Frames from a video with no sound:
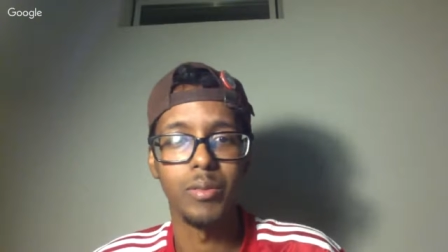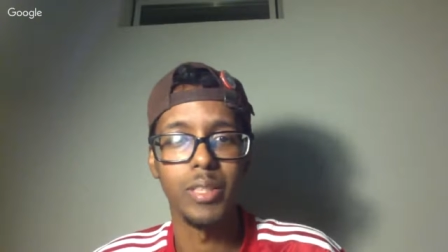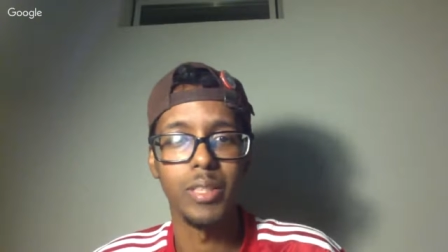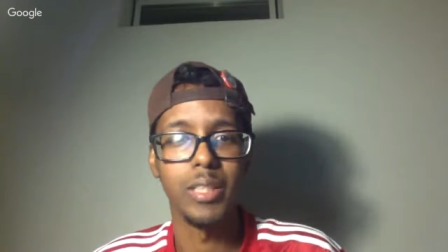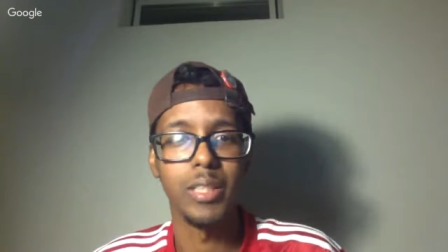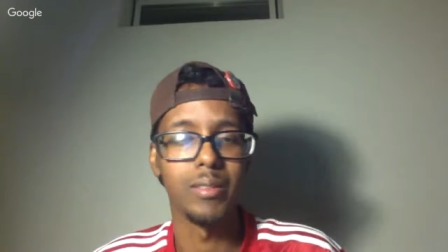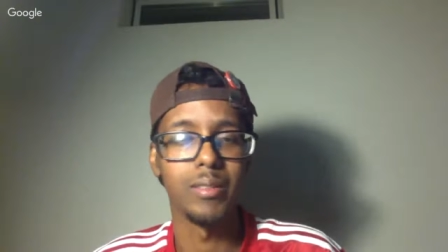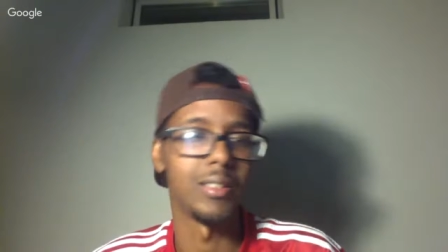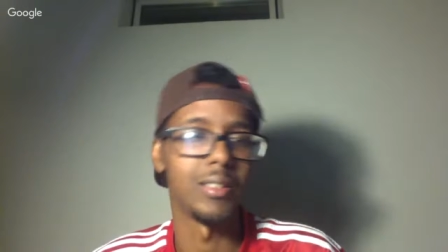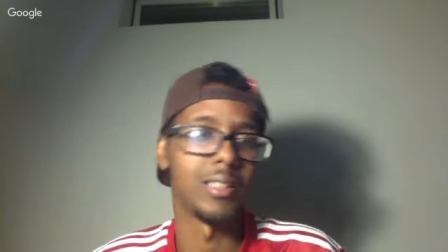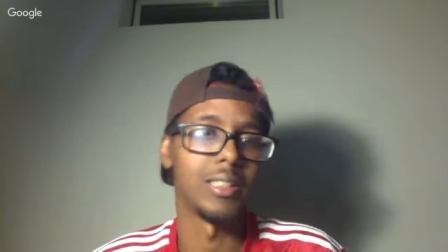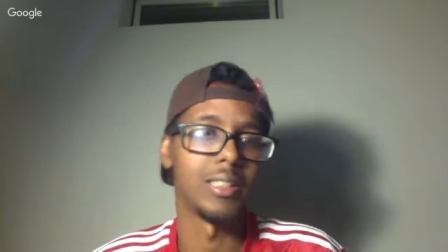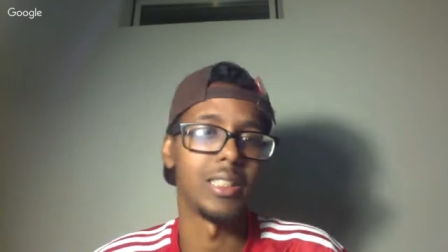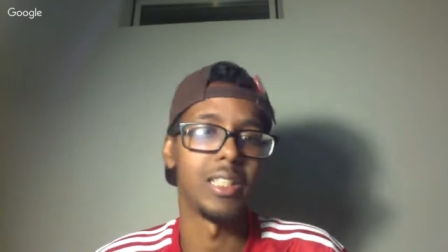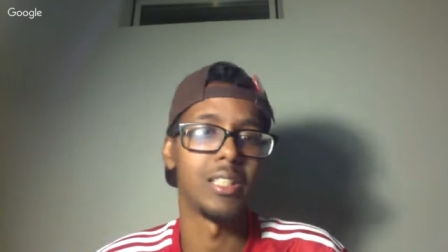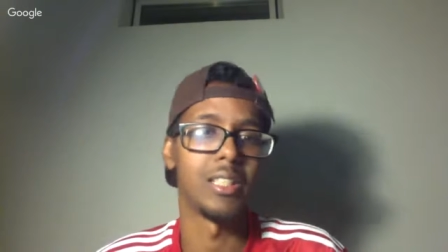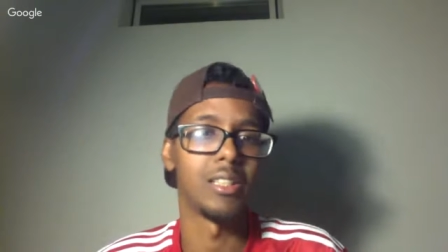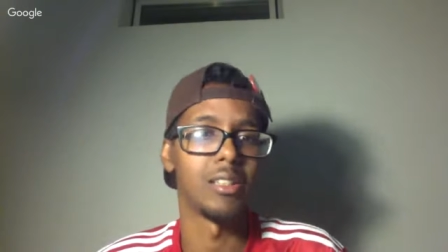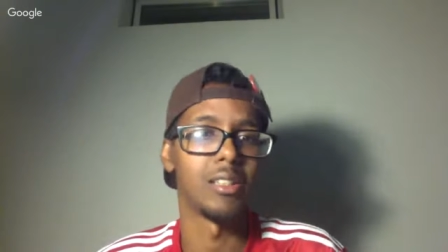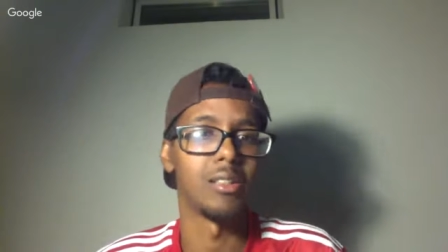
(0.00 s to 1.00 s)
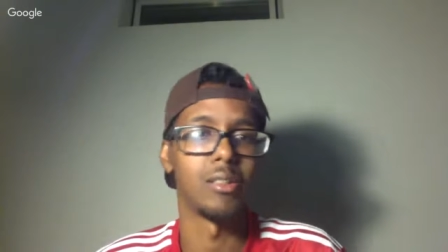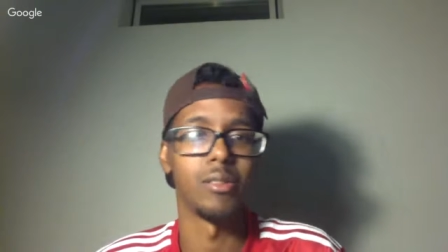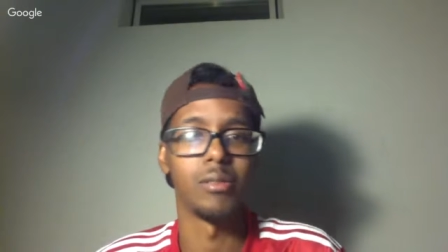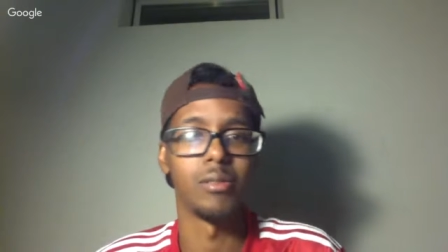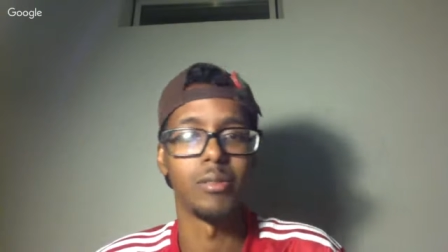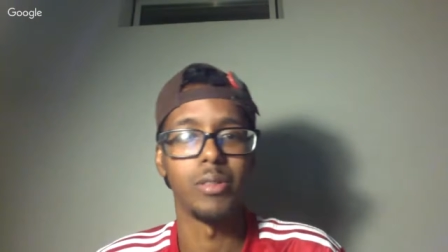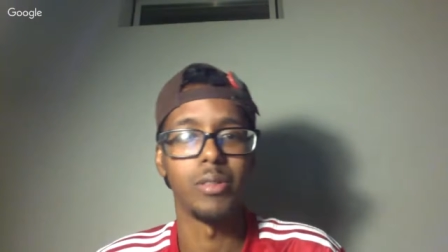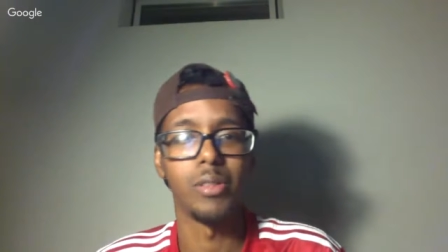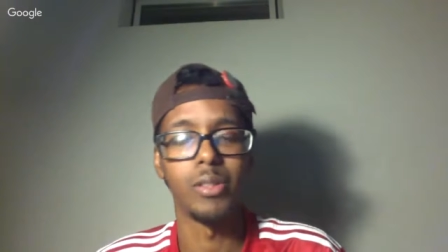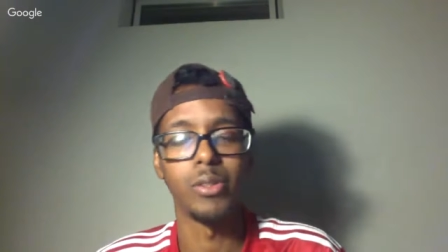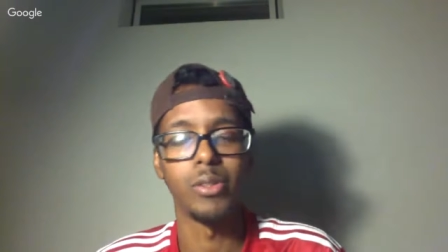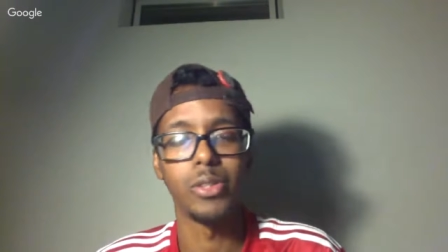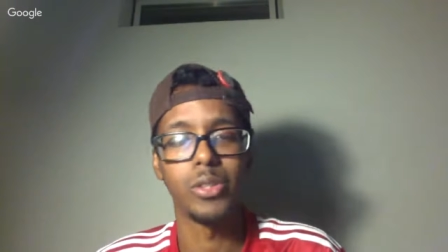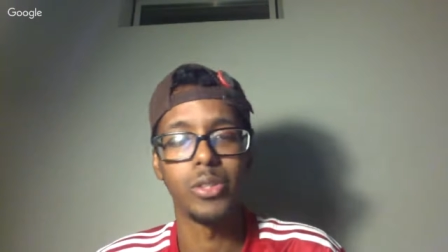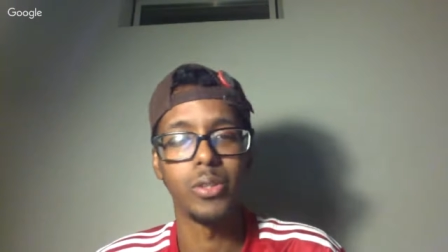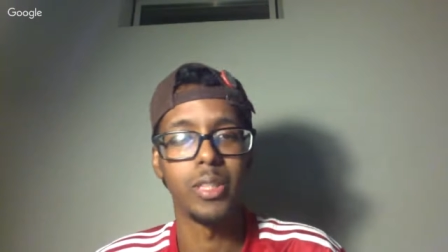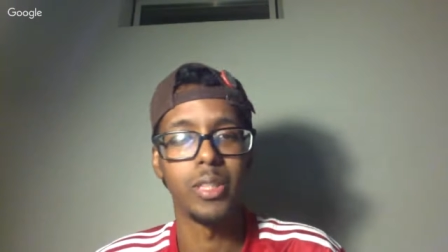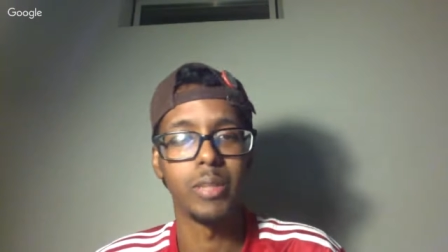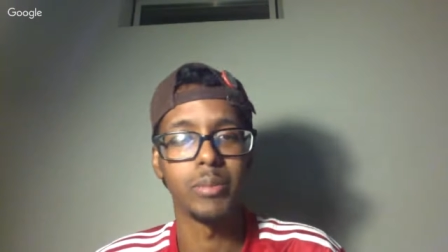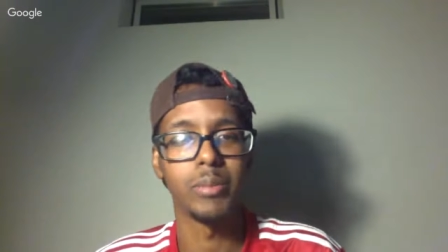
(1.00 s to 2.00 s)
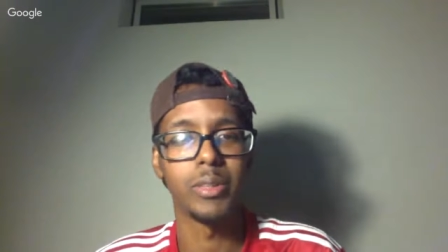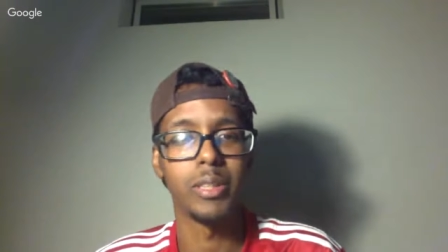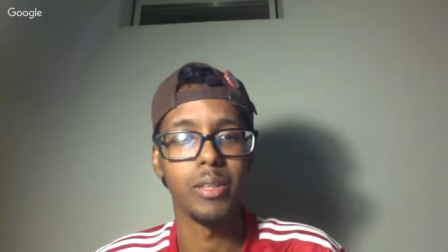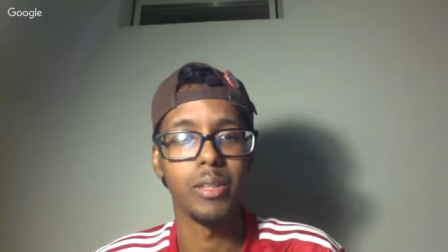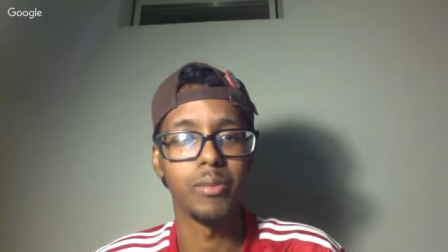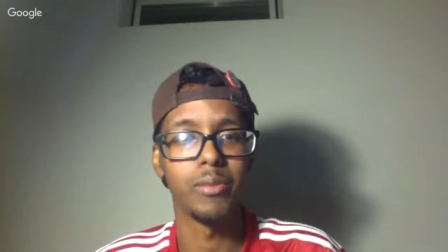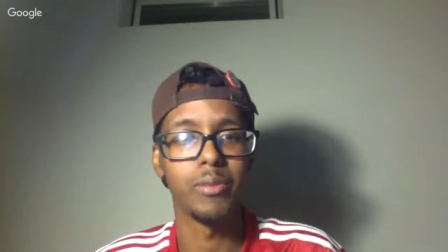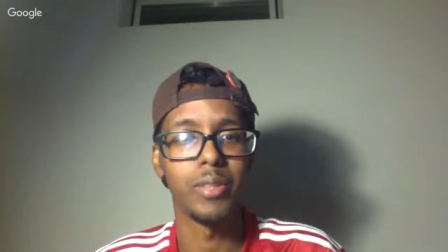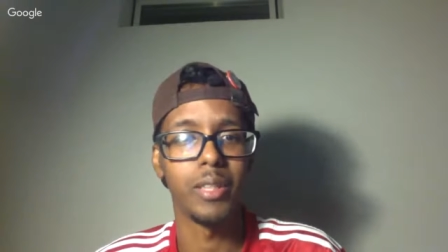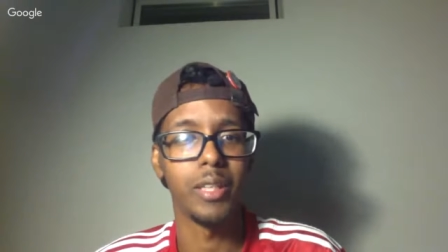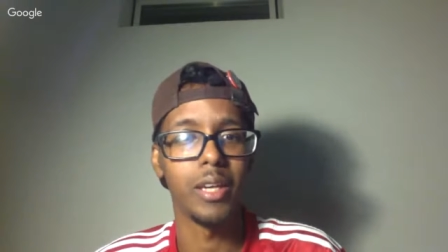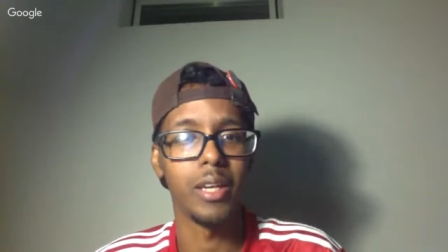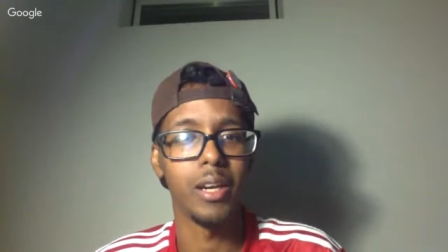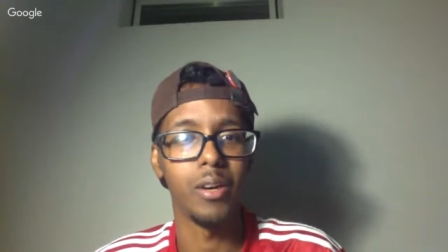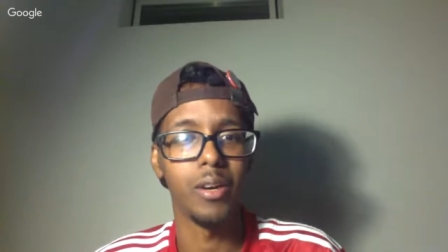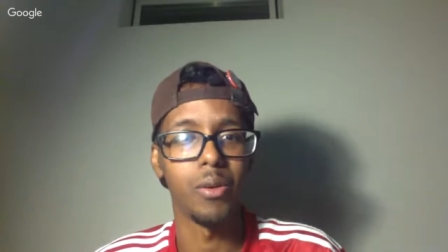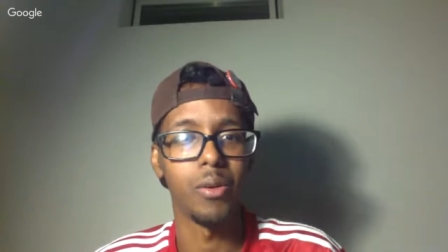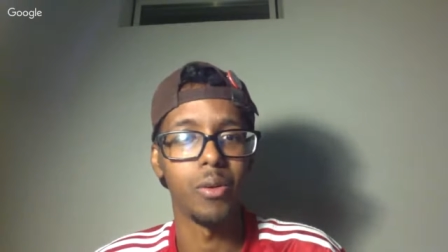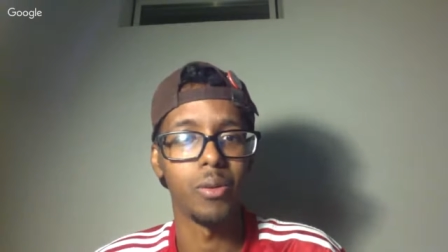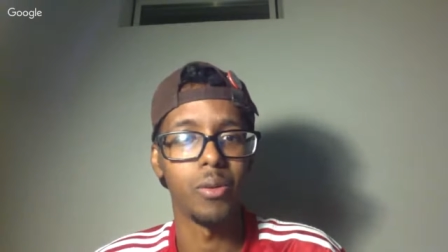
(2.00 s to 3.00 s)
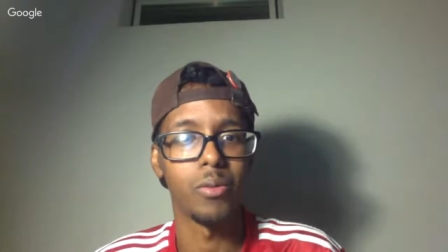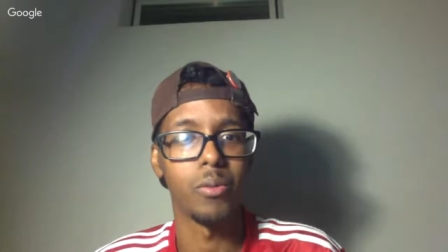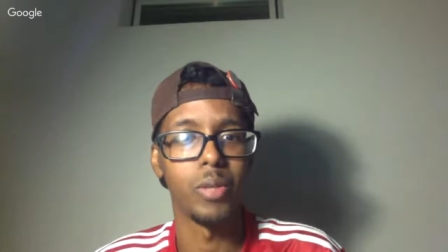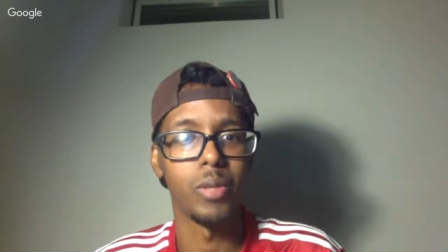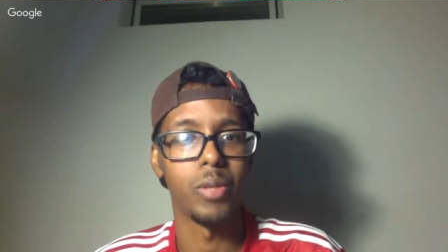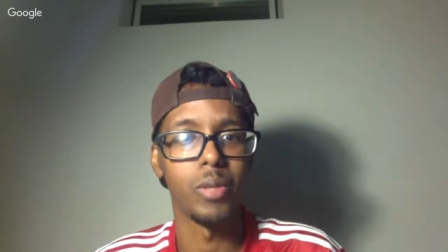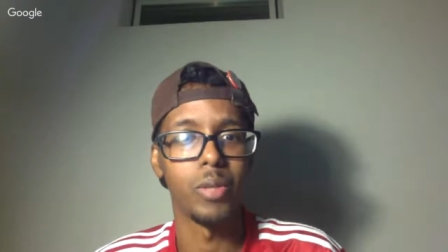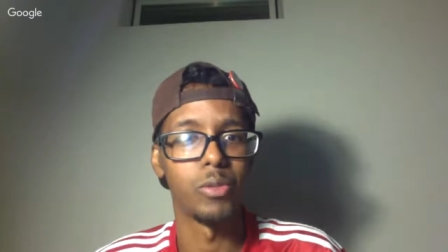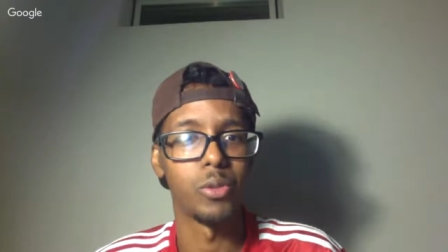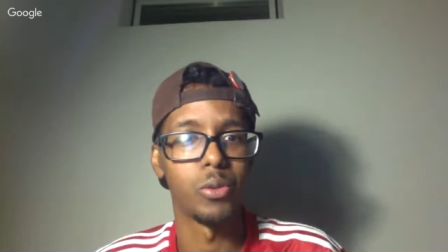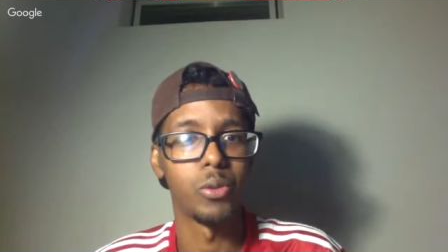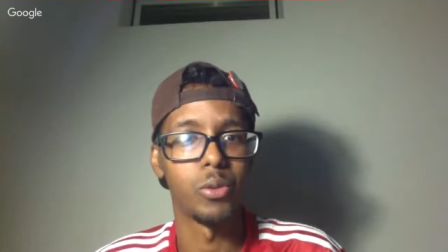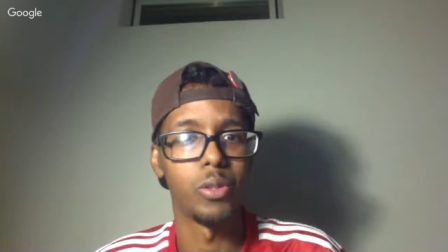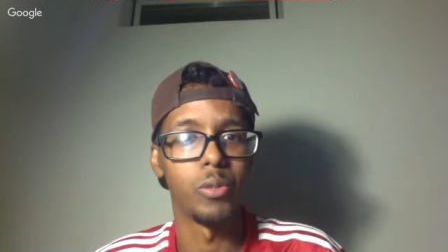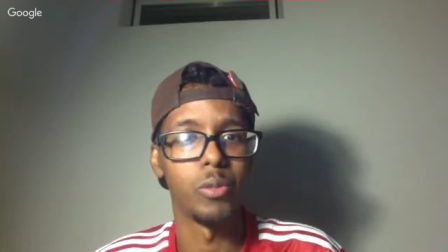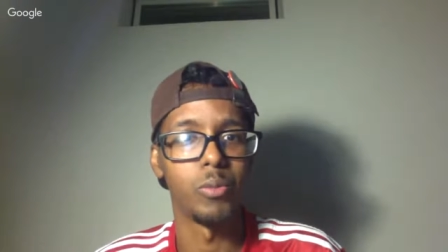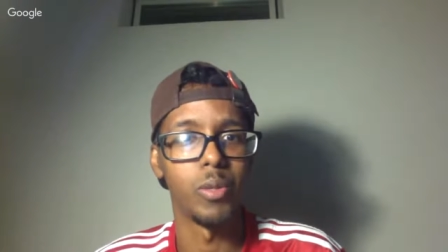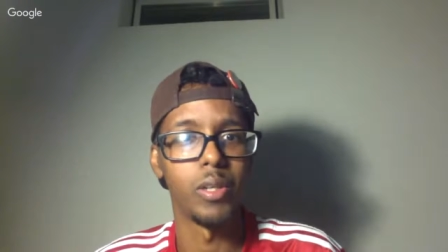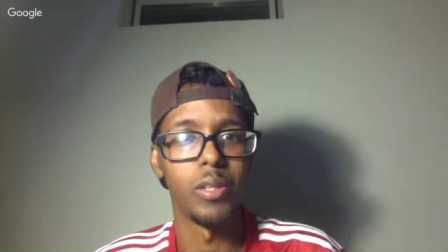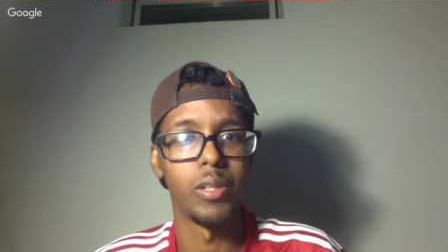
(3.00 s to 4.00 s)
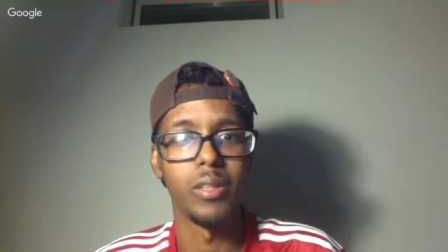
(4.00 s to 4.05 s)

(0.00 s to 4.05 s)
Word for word: Ezekiel you know showing himself to Carol what he truly was.